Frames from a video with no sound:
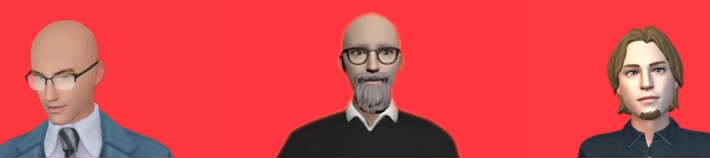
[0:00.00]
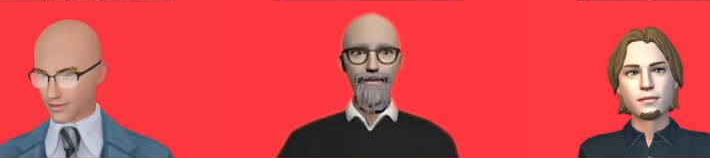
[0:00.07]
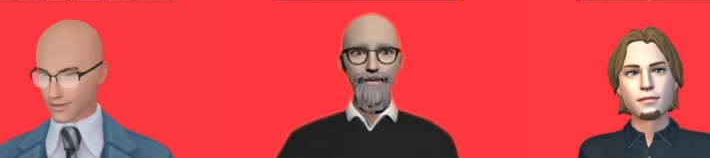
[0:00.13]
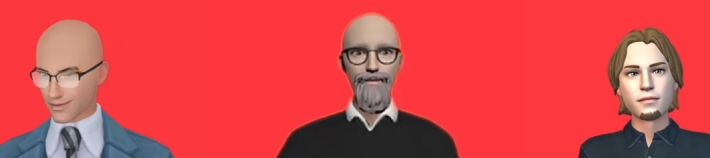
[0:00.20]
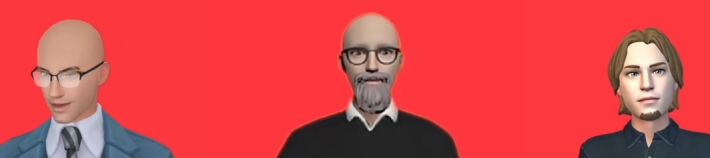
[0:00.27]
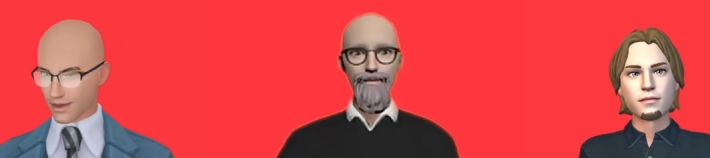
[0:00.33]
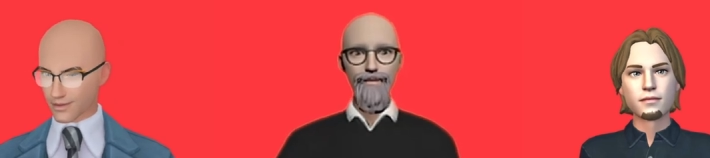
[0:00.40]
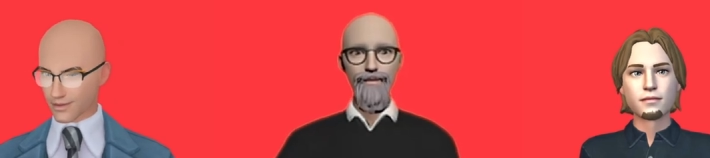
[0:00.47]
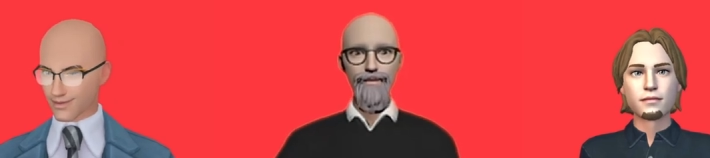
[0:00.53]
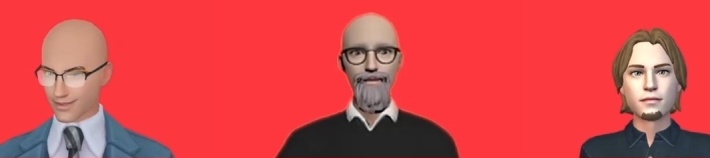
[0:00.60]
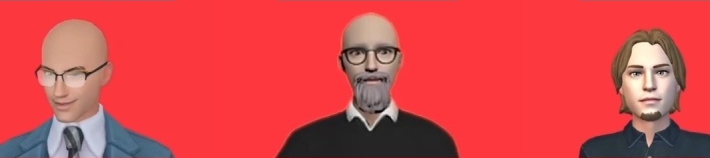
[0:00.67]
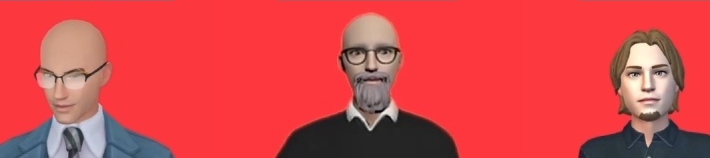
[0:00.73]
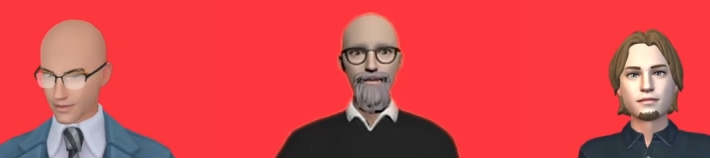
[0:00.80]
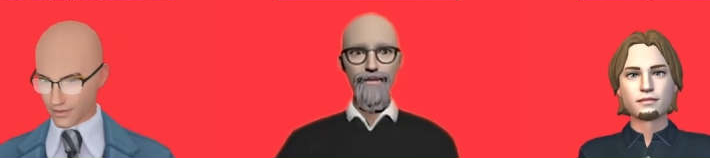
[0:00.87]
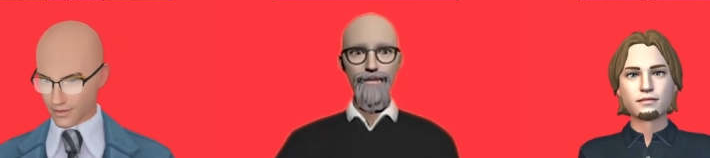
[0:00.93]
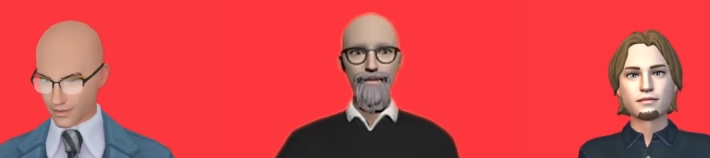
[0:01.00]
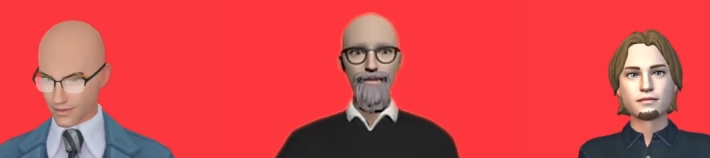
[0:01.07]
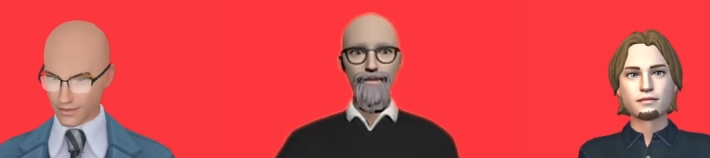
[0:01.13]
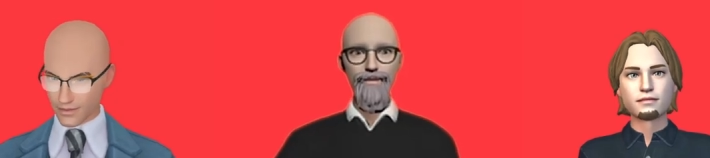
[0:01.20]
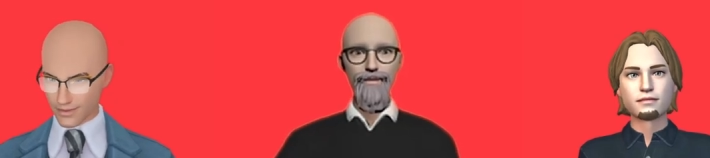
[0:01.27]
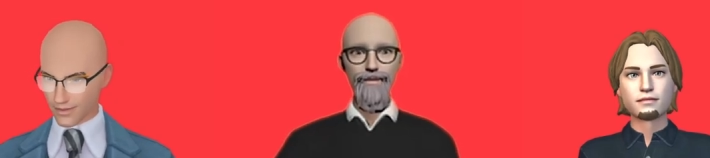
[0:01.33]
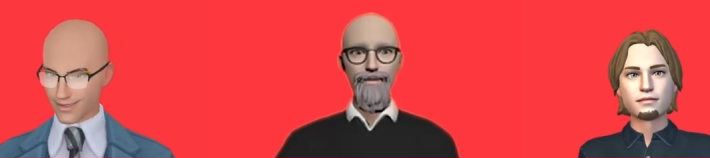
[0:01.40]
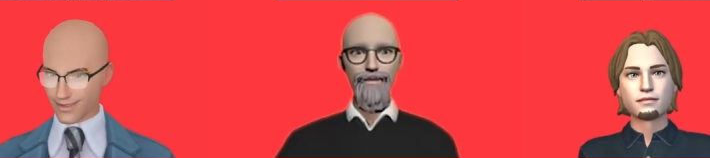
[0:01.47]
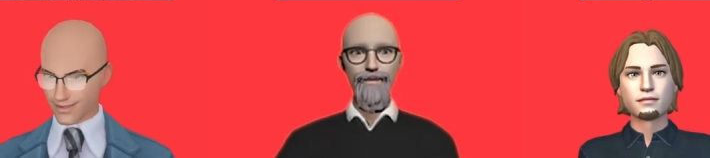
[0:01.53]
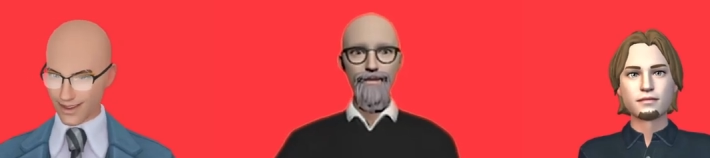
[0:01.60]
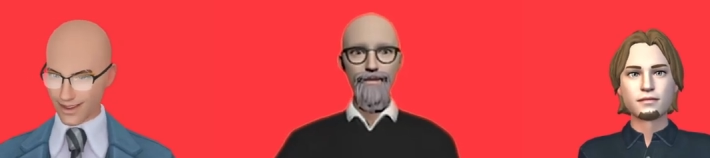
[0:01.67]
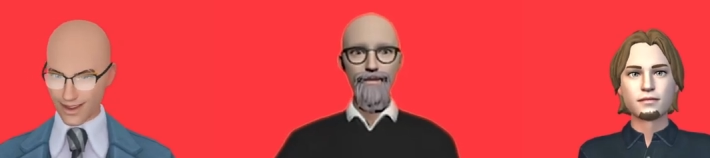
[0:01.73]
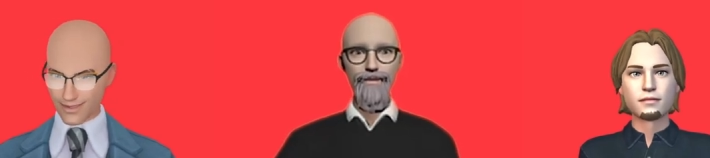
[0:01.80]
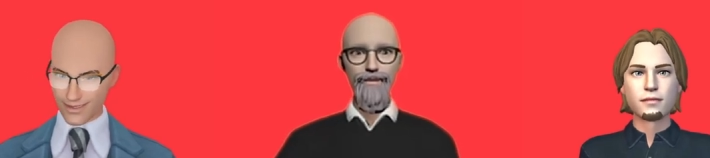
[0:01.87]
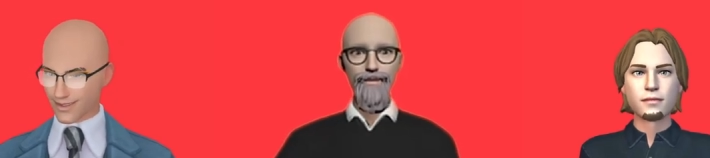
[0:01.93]
Speaker 1: that's the part I'm just like, how did
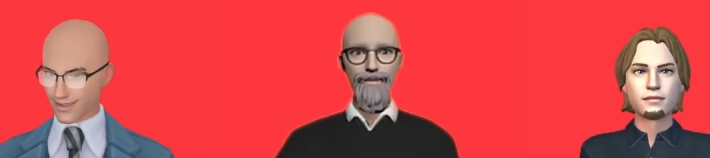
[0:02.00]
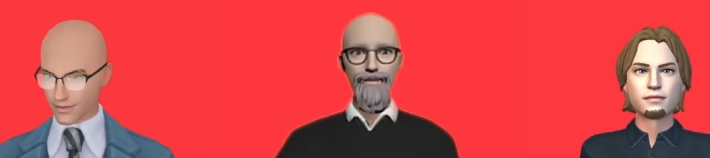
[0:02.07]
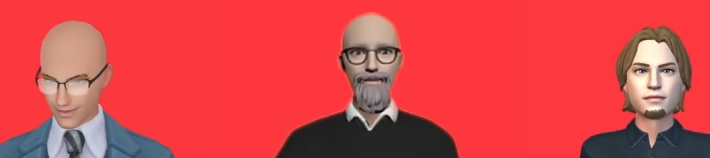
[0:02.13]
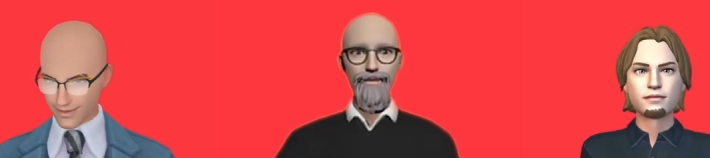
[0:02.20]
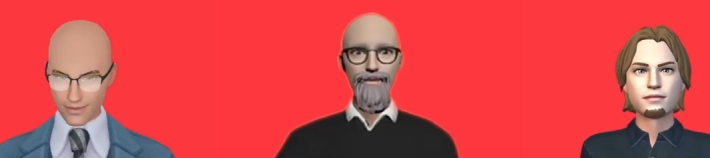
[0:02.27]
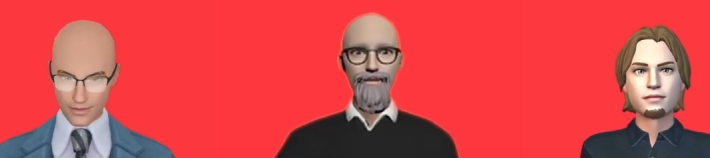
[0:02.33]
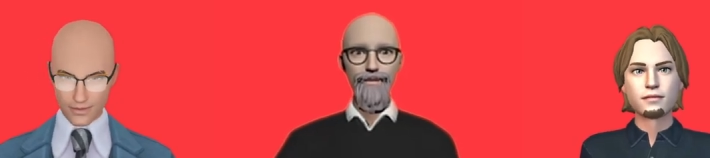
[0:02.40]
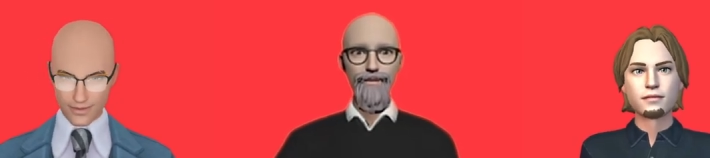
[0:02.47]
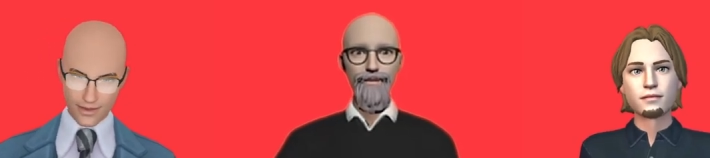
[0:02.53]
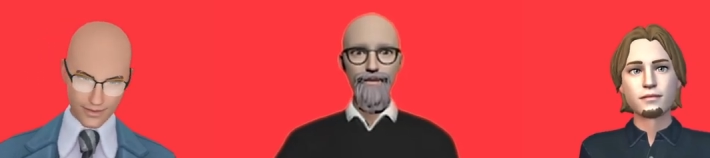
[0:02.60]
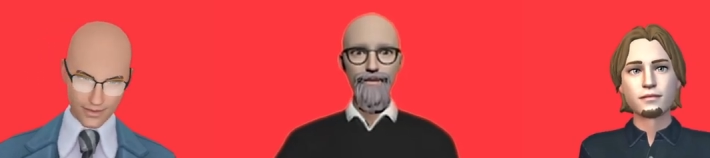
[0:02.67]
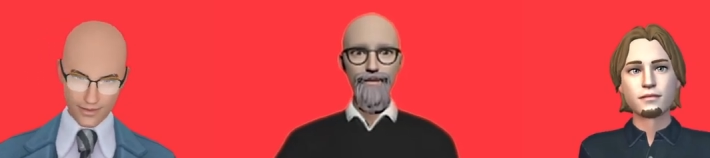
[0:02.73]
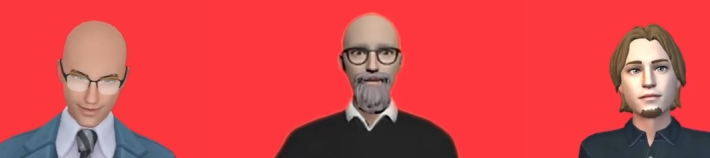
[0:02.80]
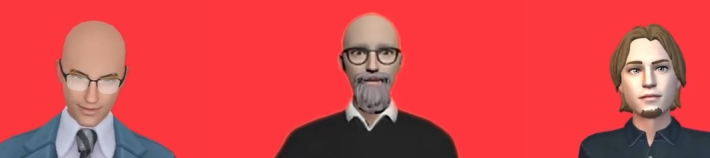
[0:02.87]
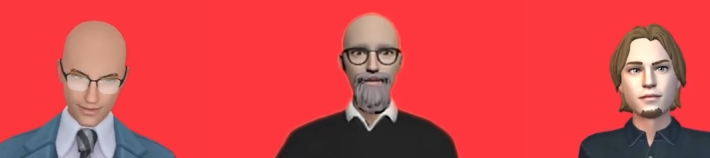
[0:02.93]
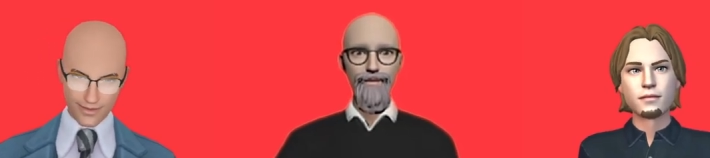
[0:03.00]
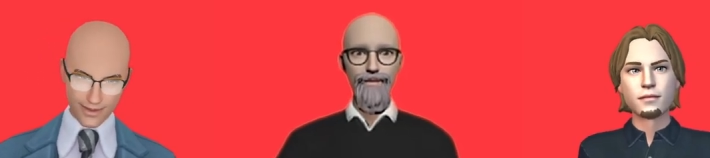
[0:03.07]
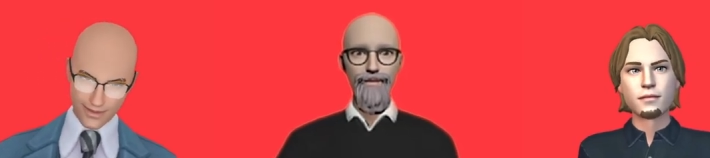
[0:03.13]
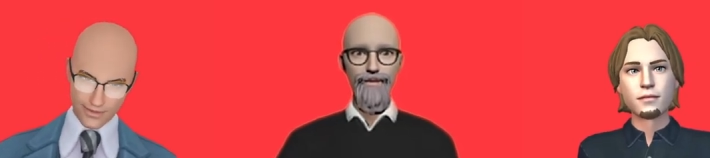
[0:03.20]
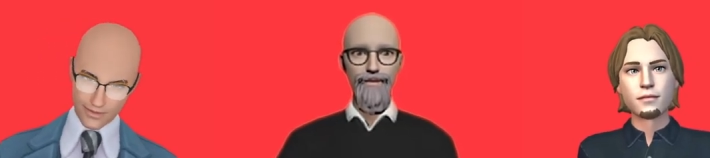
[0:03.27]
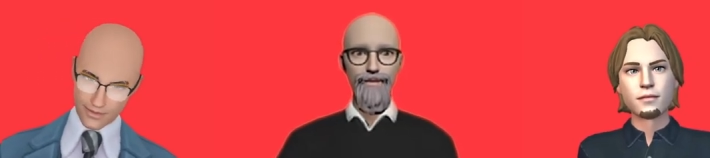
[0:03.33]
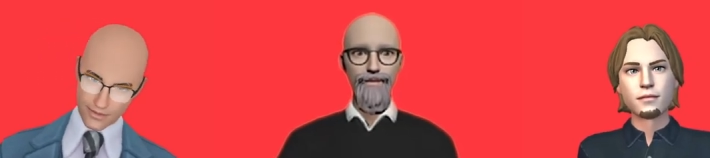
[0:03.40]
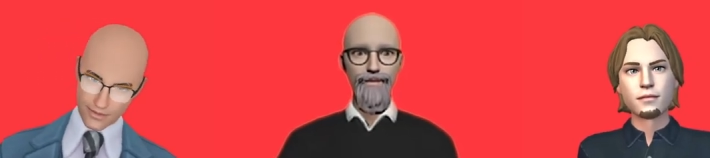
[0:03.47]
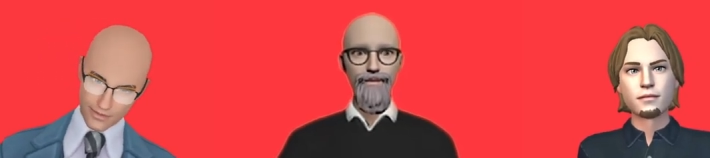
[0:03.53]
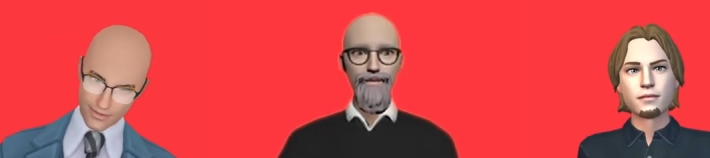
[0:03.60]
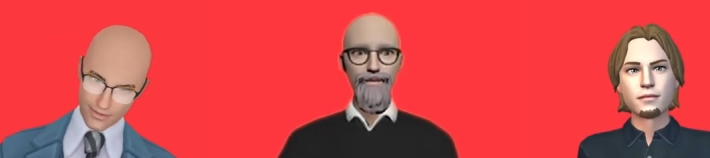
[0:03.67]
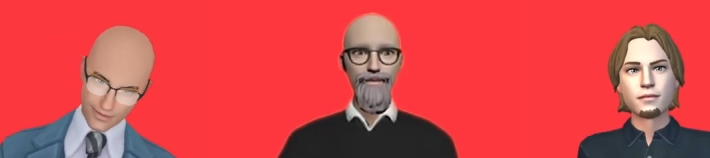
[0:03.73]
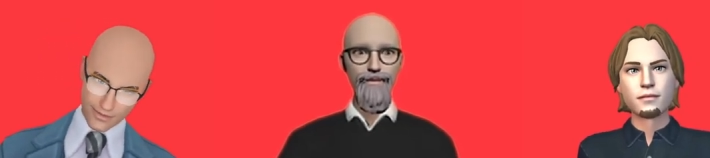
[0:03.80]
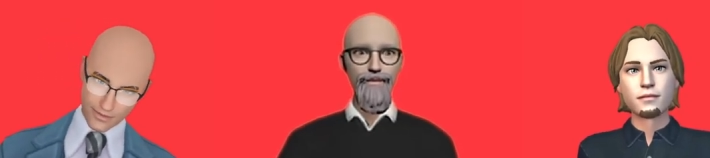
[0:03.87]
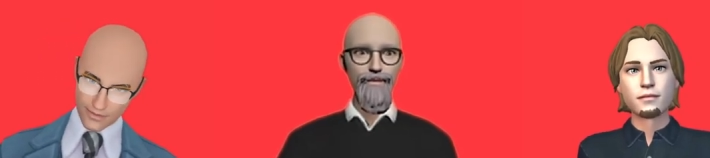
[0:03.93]
EOS lose this? You
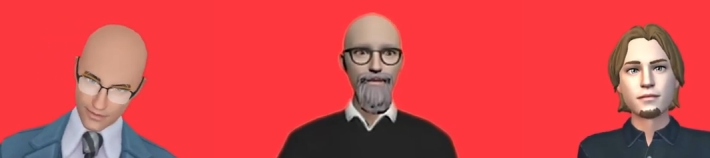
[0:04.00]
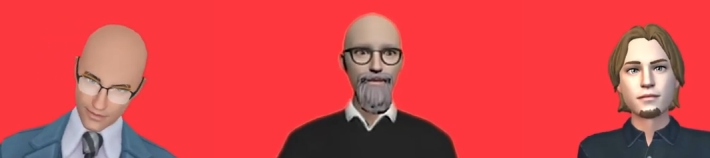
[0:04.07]
lose that